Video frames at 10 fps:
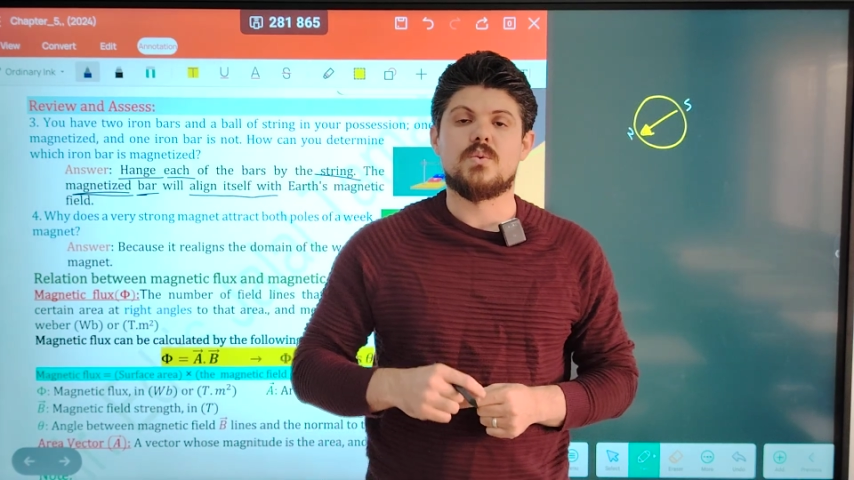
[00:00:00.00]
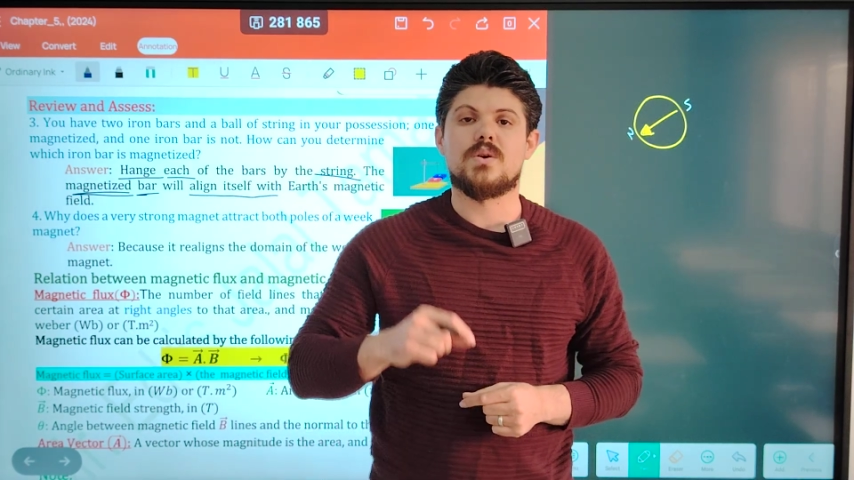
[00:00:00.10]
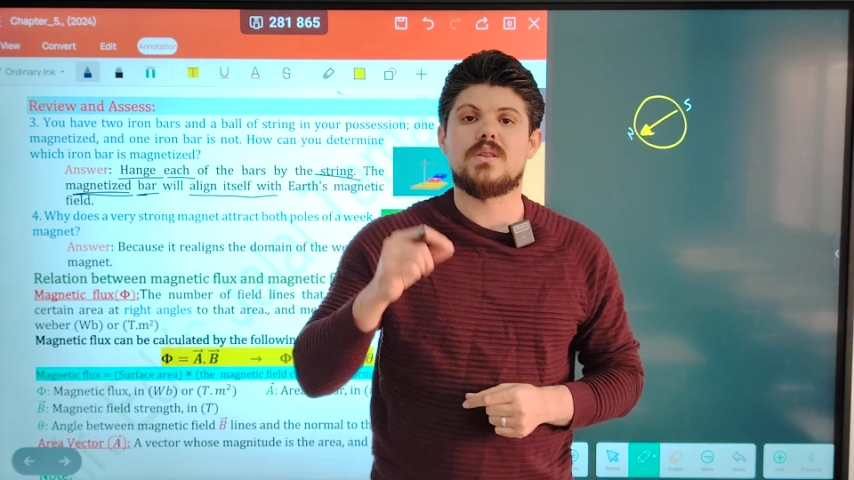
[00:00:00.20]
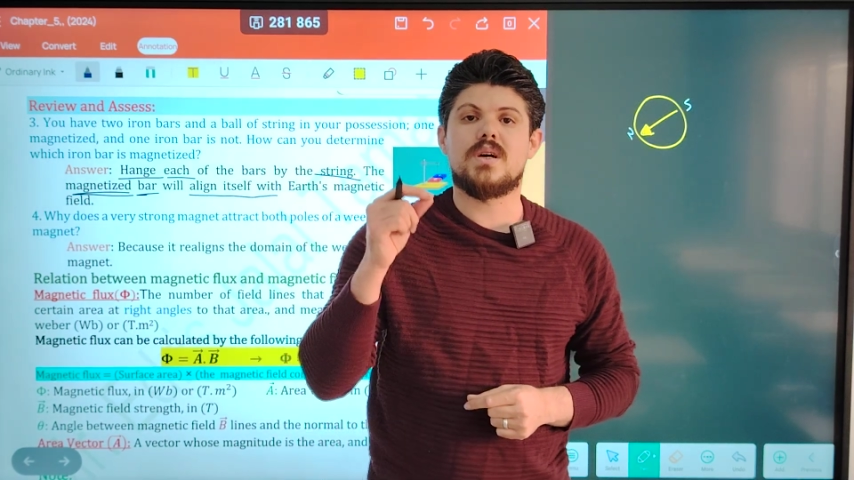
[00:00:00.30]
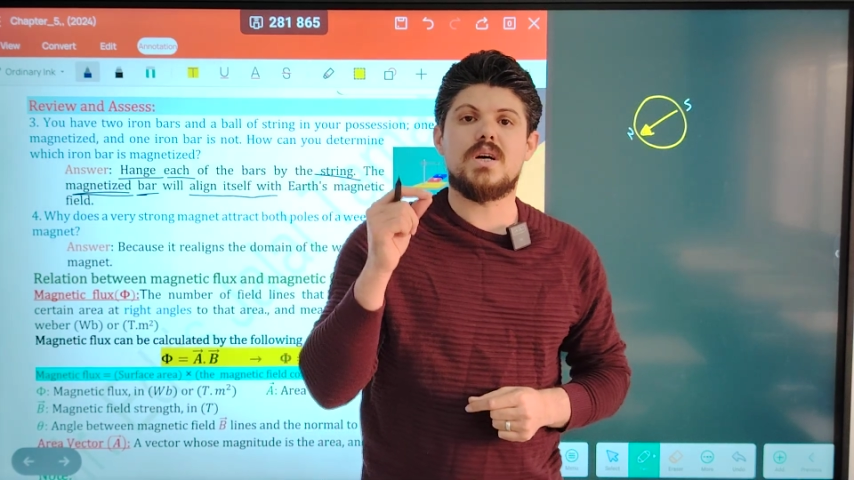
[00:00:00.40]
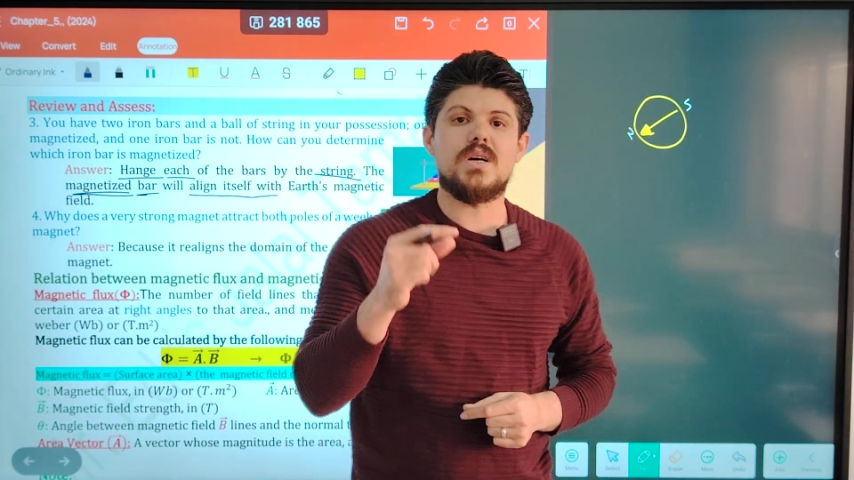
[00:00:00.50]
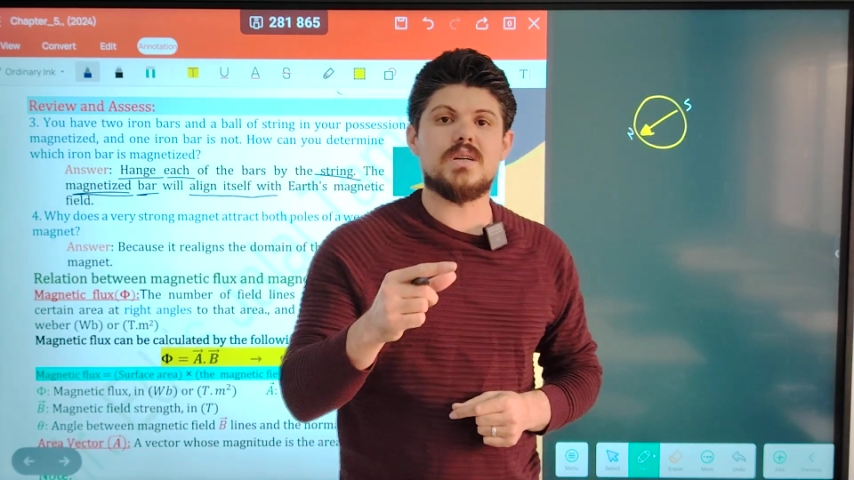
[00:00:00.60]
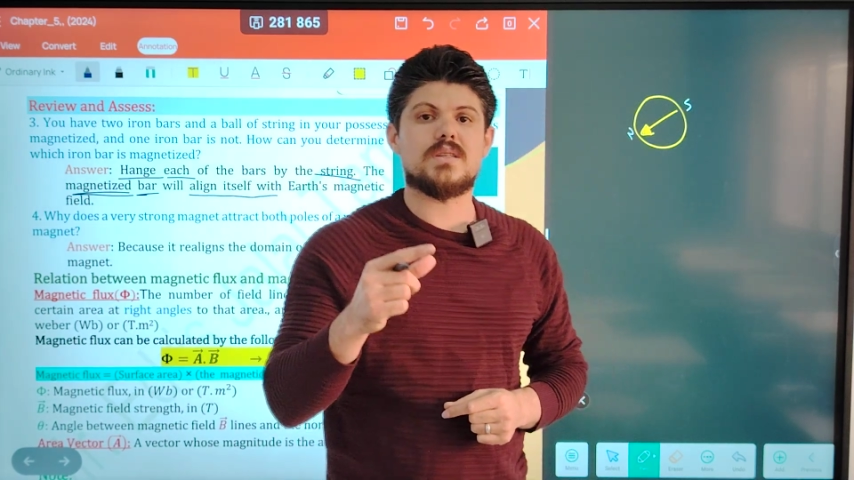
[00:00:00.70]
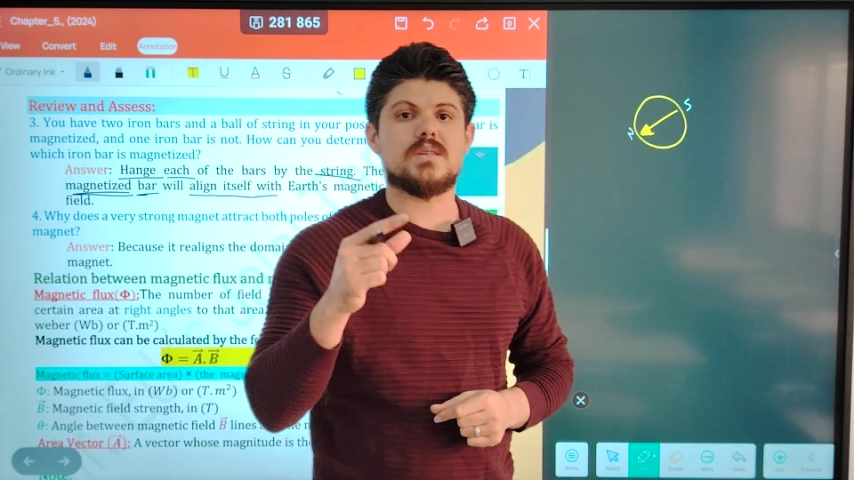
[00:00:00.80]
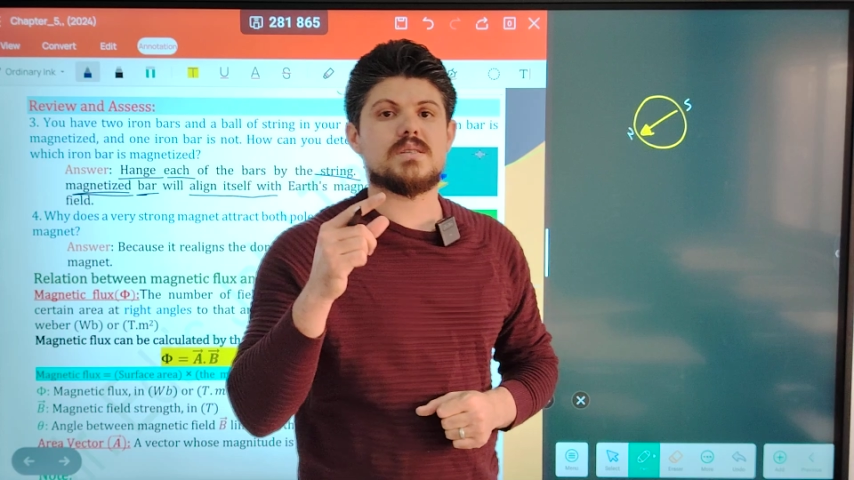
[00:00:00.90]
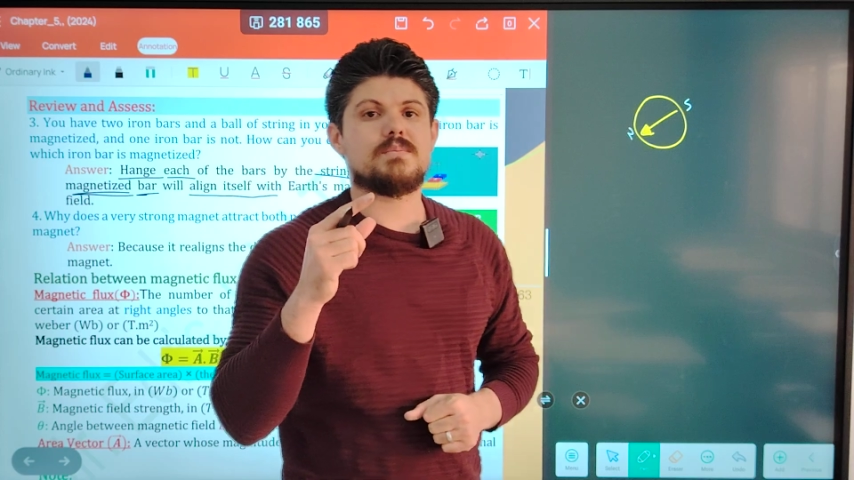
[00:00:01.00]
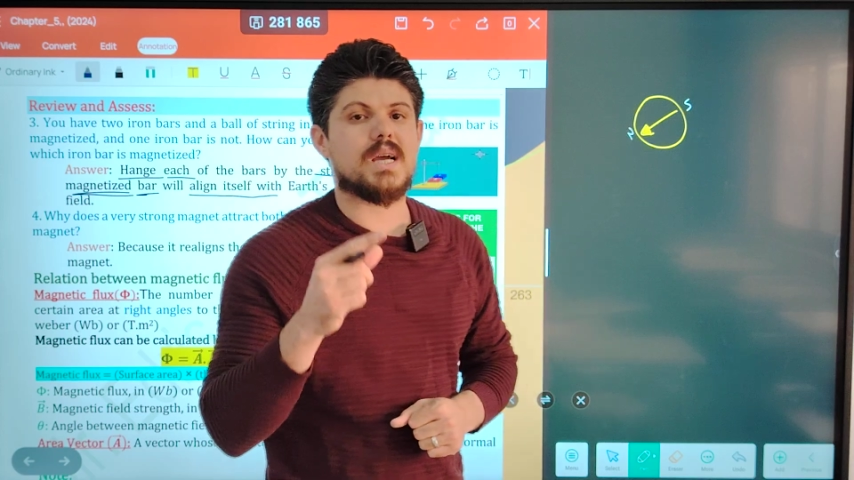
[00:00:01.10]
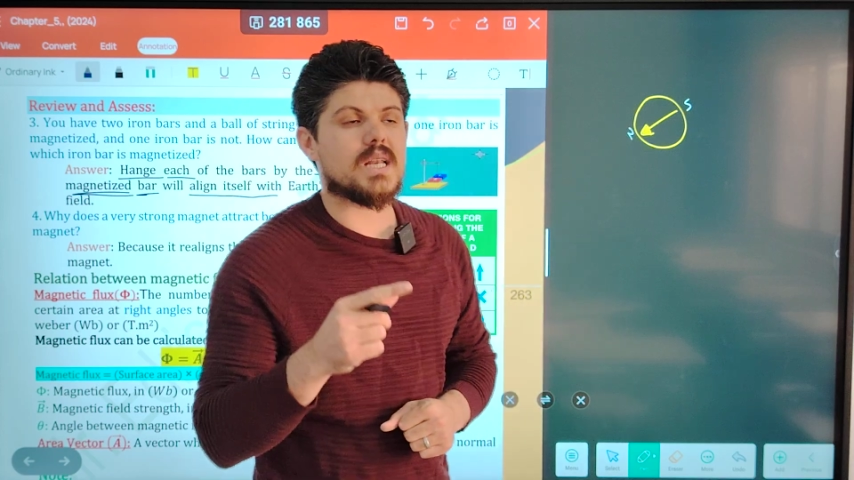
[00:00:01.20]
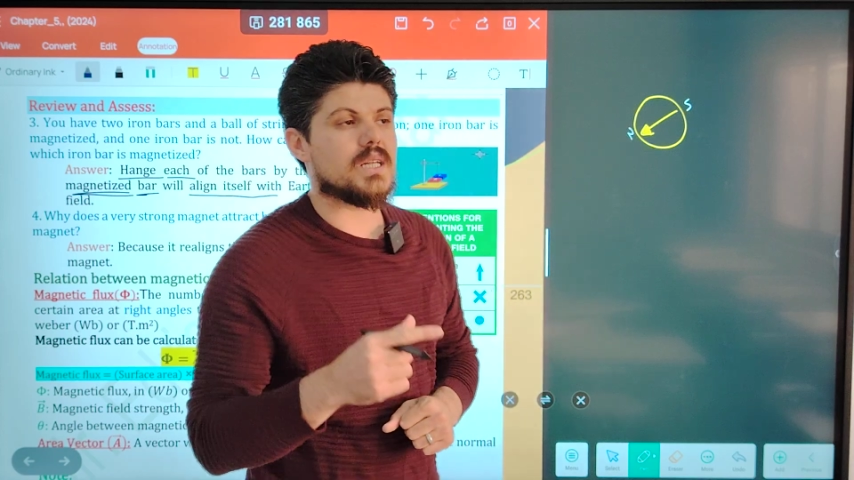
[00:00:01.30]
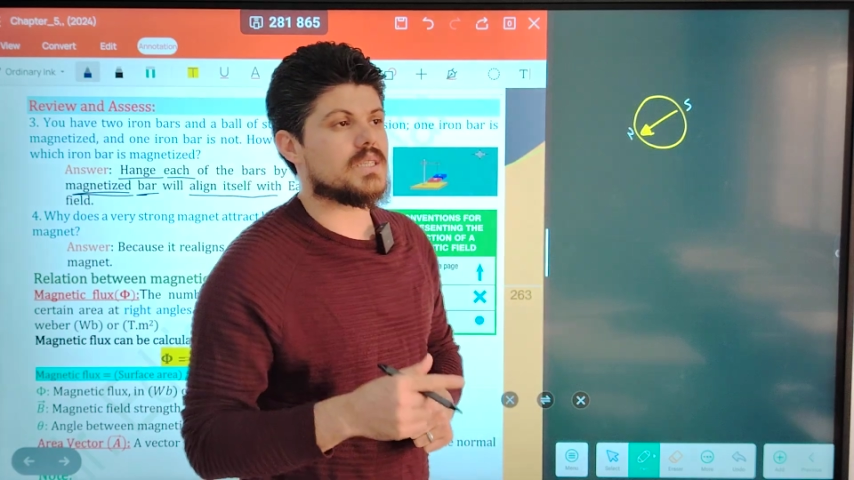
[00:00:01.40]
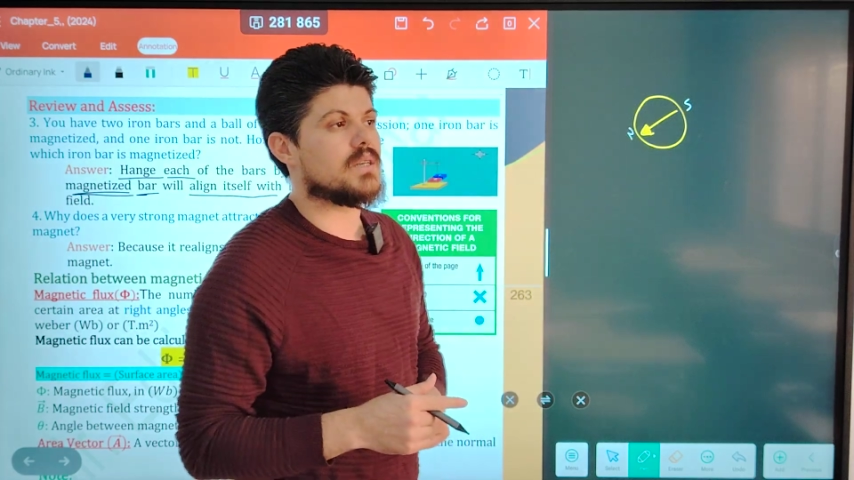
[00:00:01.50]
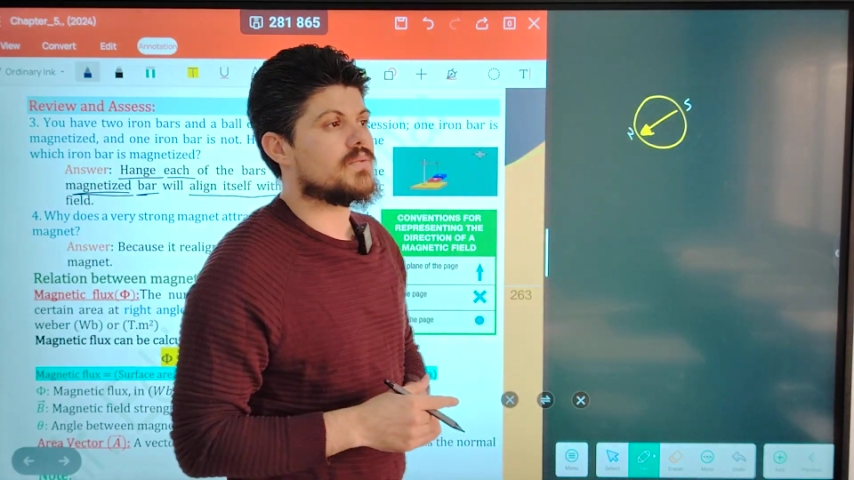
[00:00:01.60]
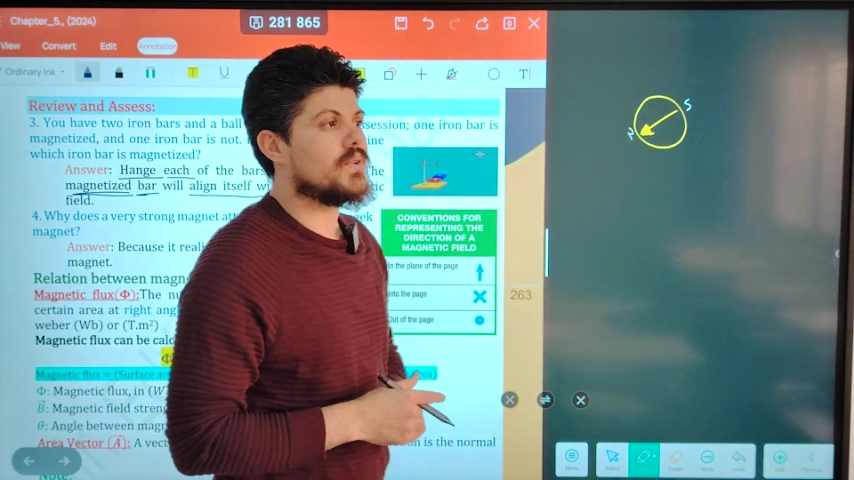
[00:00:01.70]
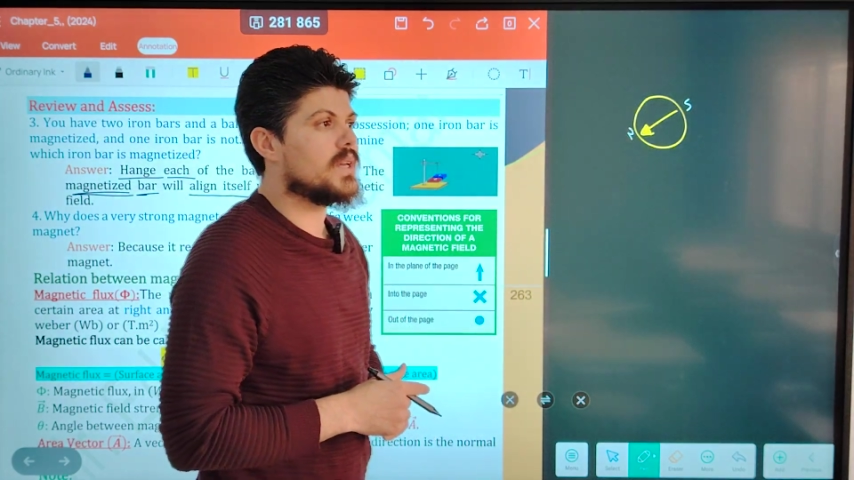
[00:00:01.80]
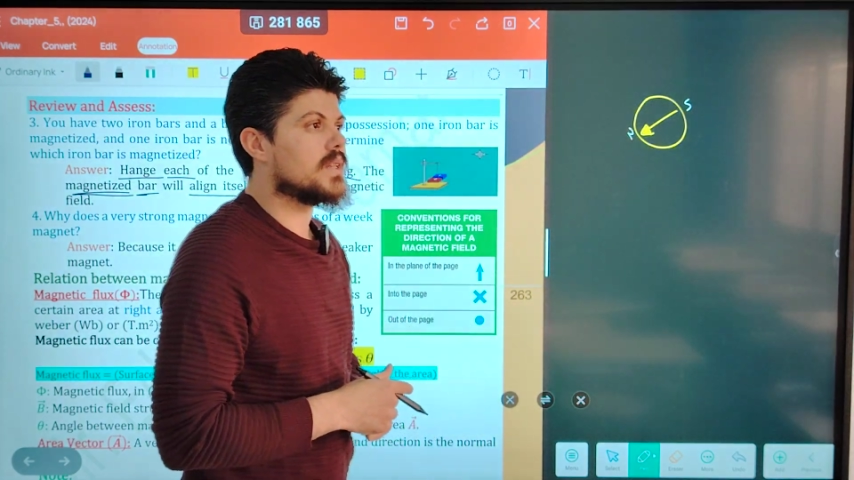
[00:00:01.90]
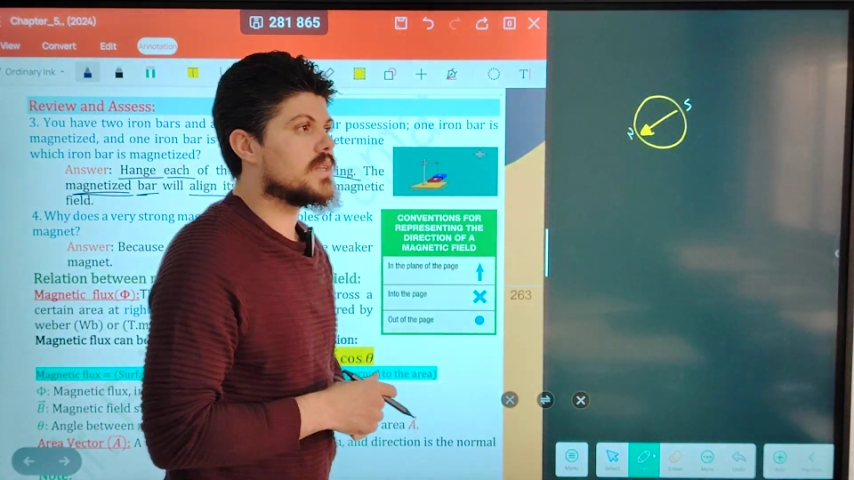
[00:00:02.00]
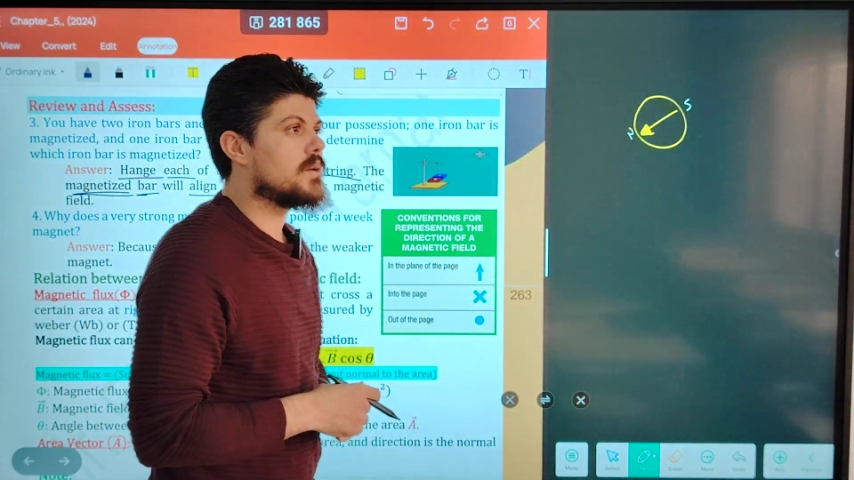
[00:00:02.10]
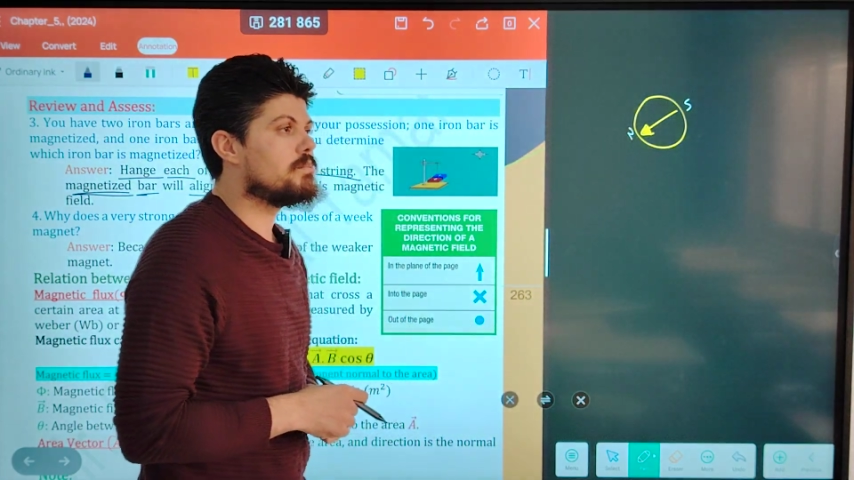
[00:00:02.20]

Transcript: With the Earth's magnetic field.